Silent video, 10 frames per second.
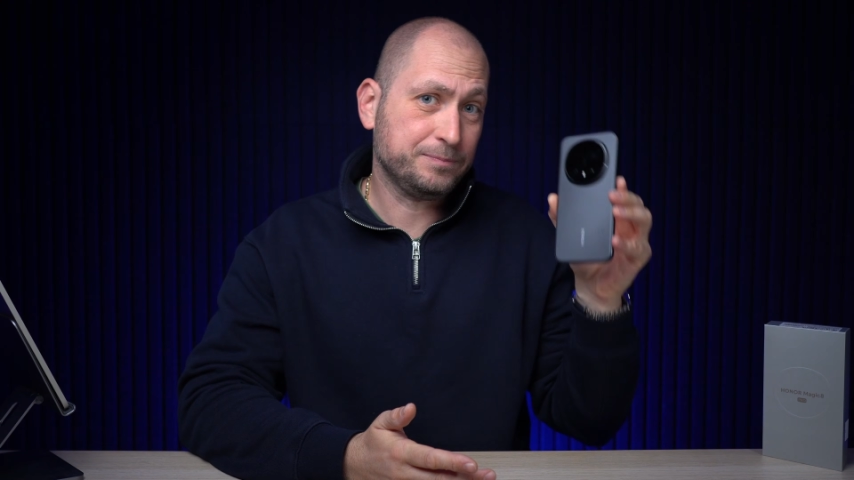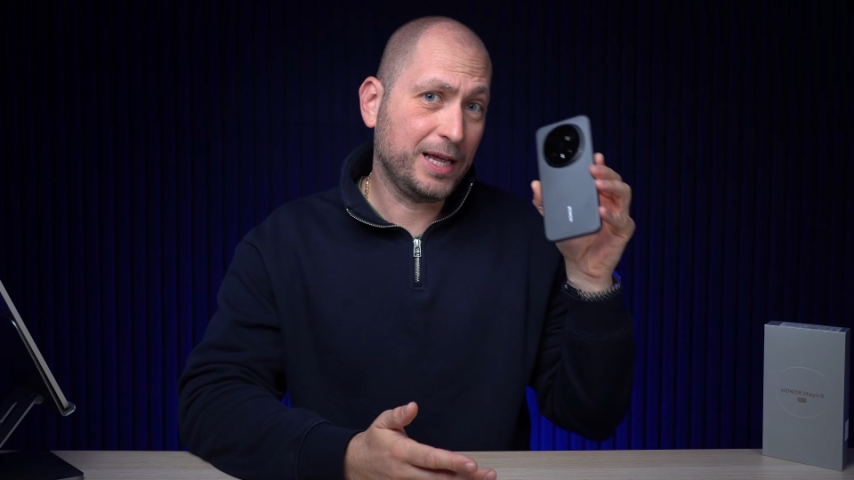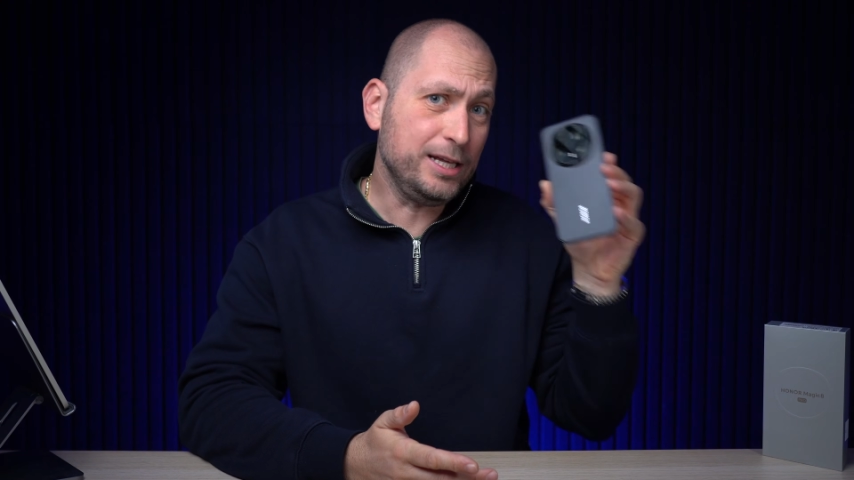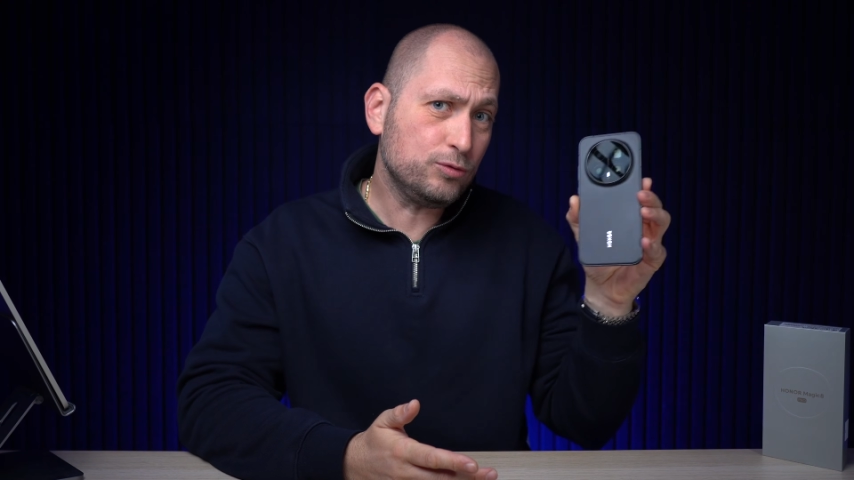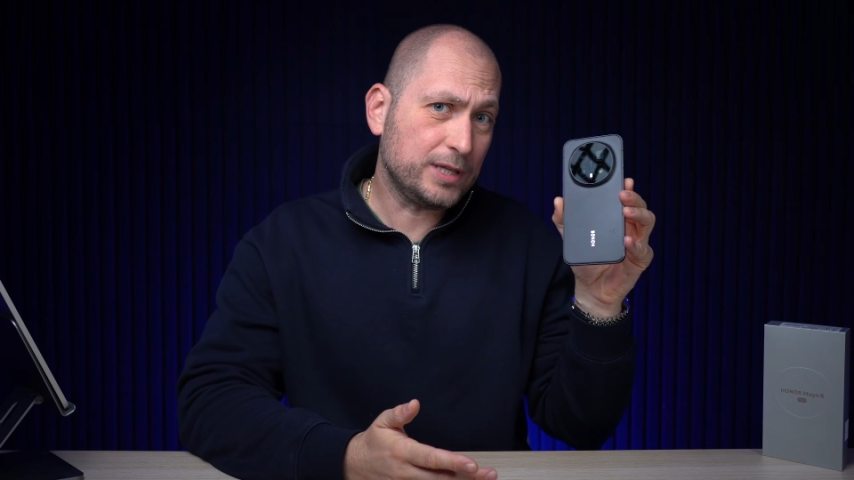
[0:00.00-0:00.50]

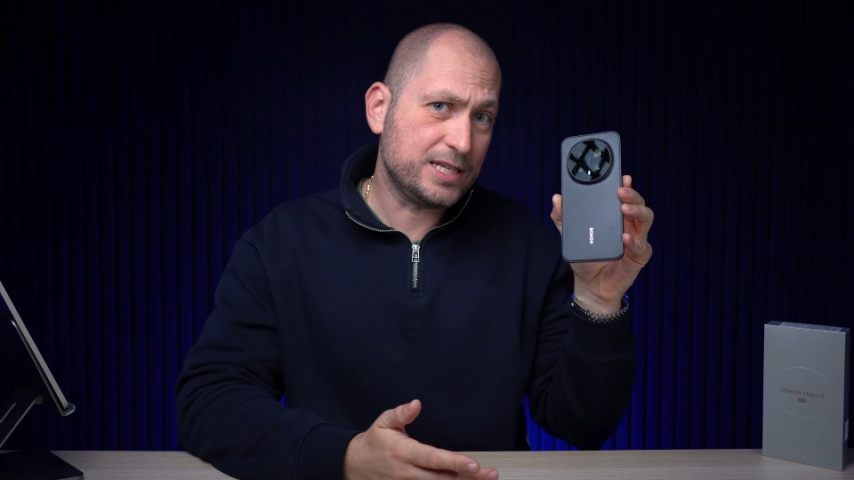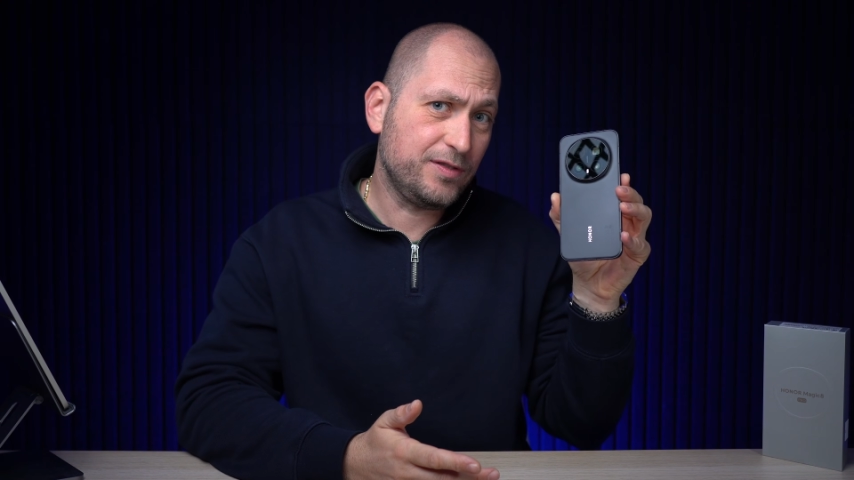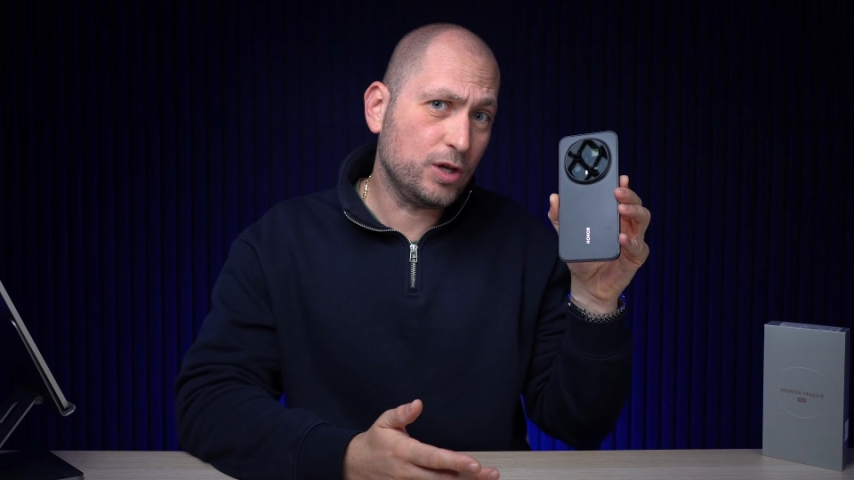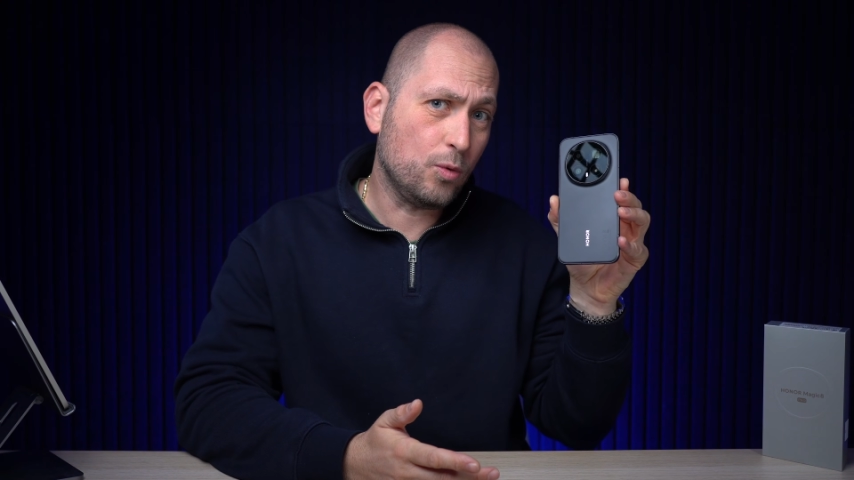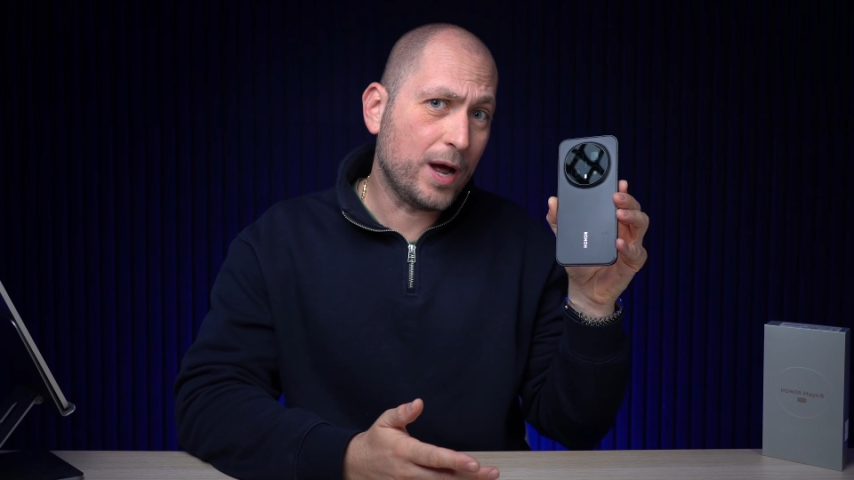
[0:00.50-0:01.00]
In today's
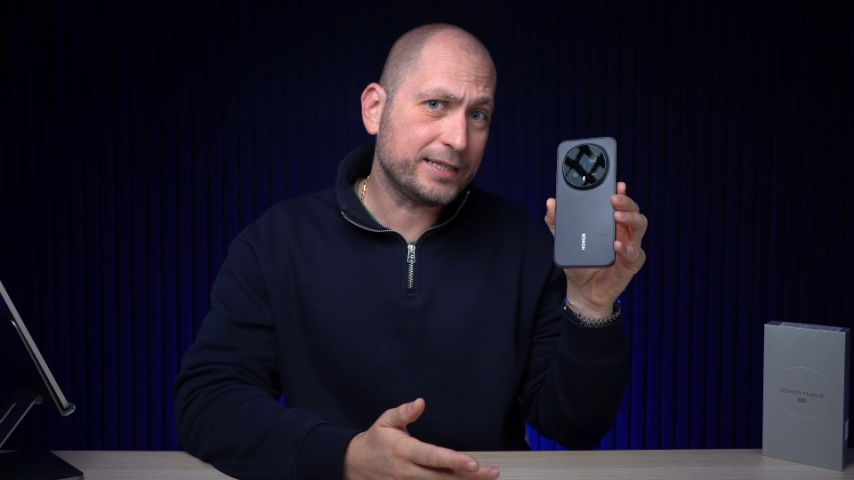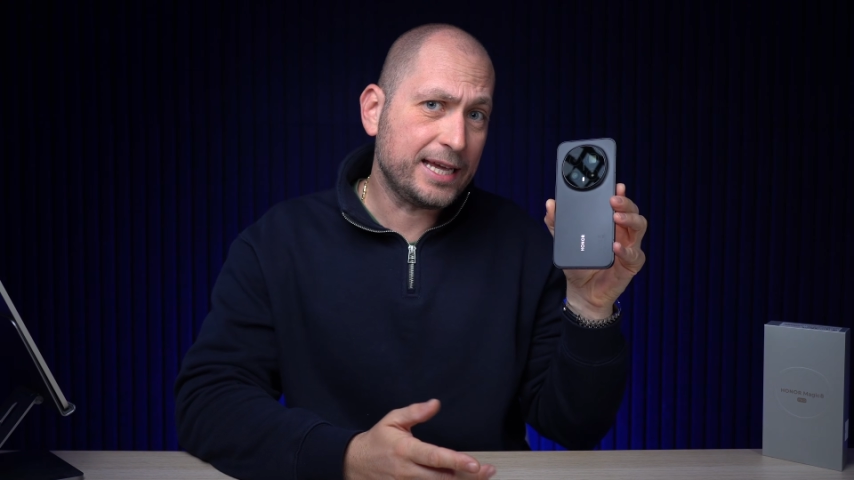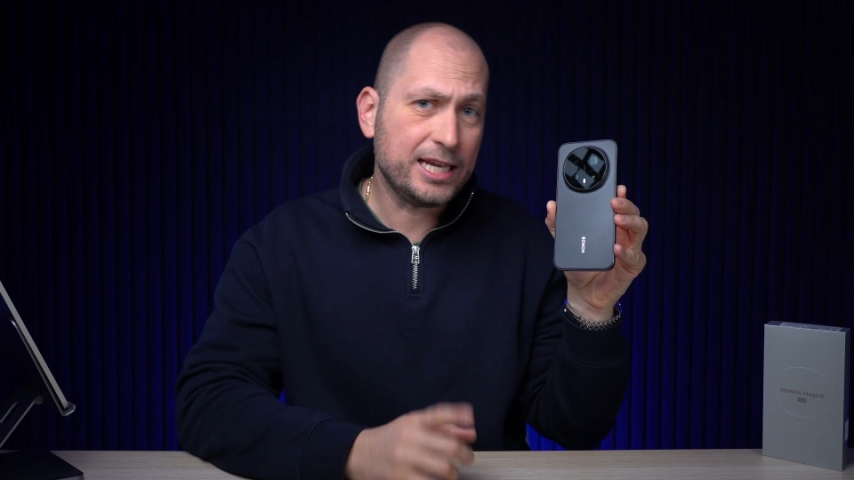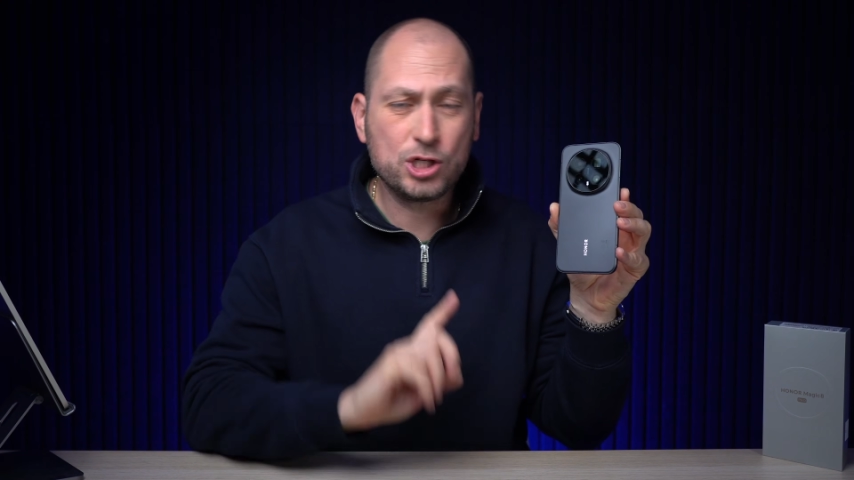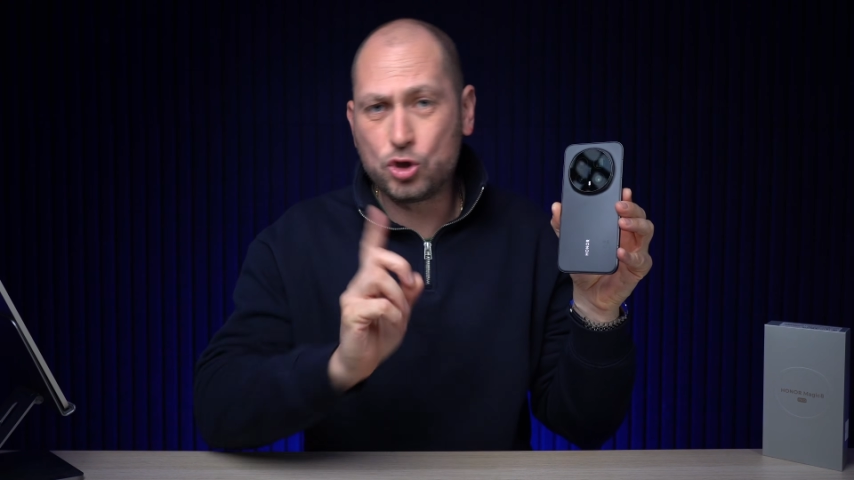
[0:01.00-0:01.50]
video we are
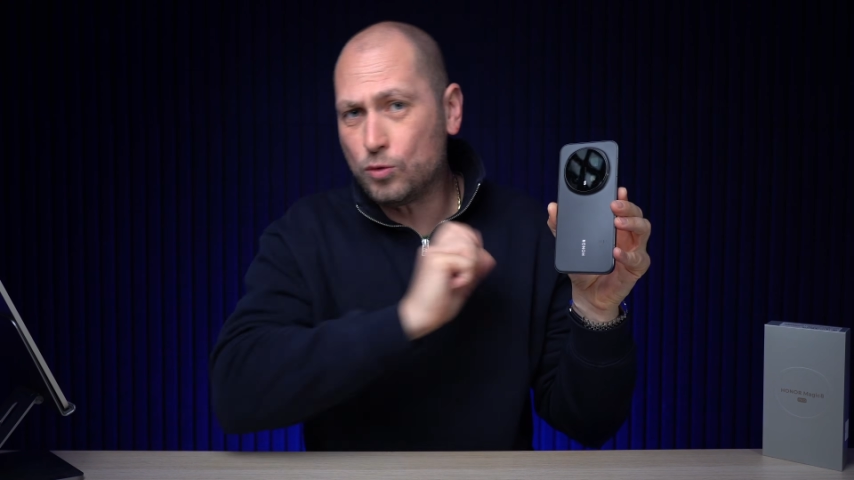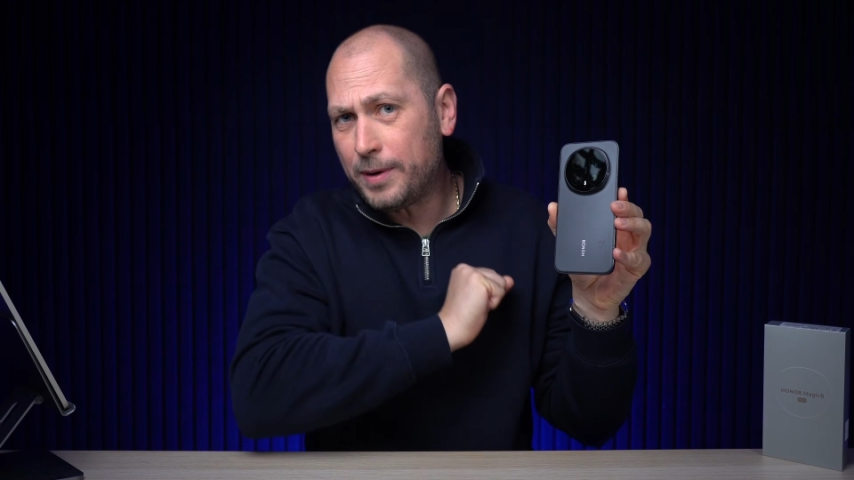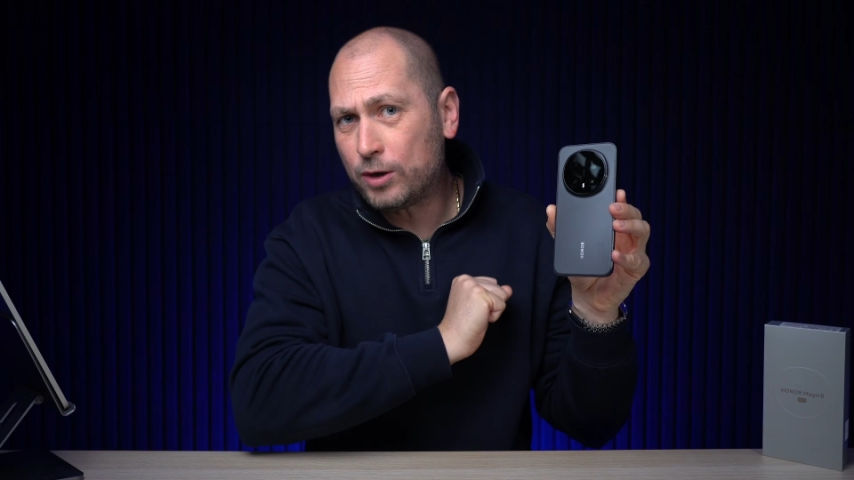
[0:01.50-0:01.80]
taking a super